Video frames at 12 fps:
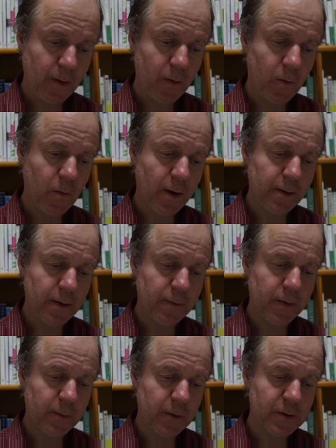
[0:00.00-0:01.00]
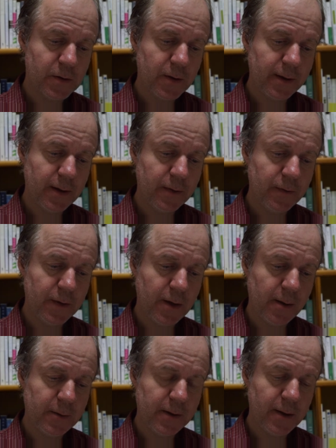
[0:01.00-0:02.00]
One of the most striking
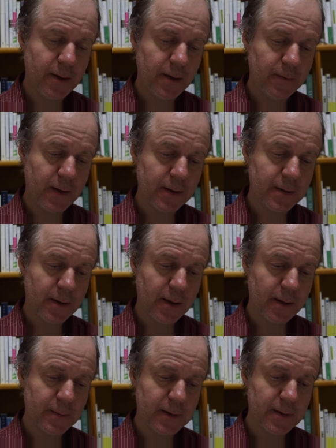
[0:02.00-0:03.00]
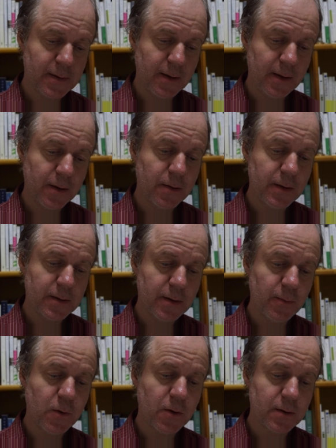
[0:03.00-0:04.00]
phenomena of our times is the increased
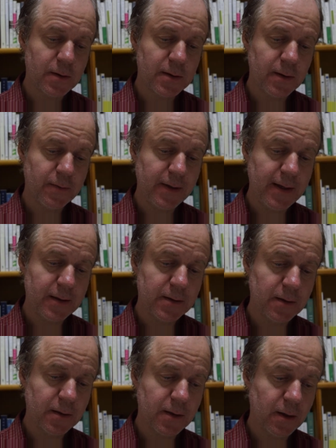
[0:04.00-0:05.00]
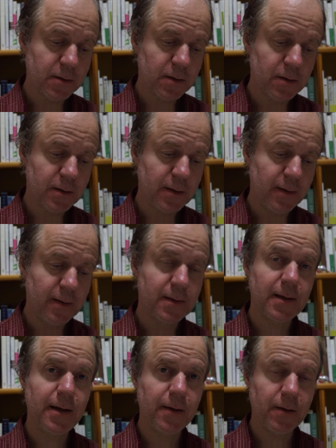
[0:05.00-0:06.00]
importance of national cultures in
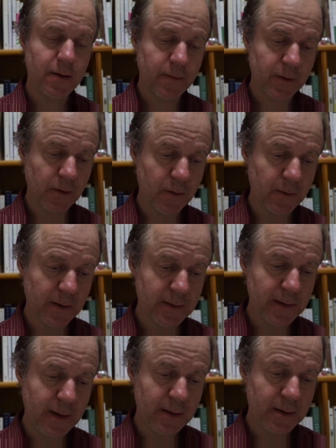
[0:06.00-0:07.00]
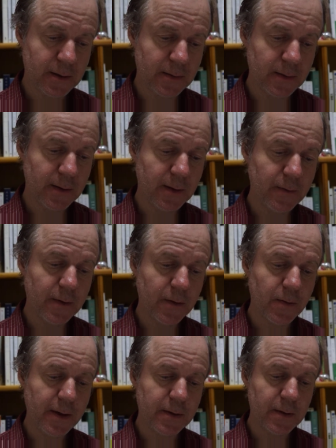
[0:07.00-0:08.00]
this era of globalization. Given the
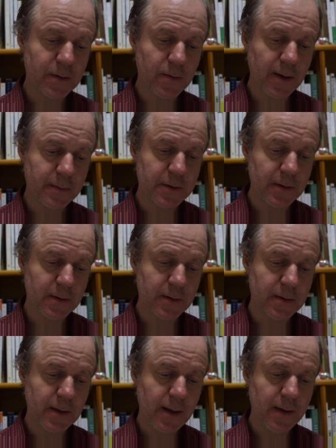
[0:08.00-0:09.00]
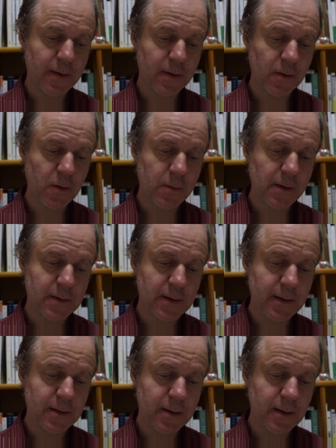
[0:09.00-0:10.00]
great disruptions that
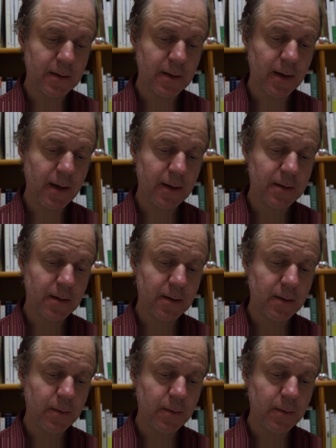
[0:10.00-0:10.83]
globalization has occasioned in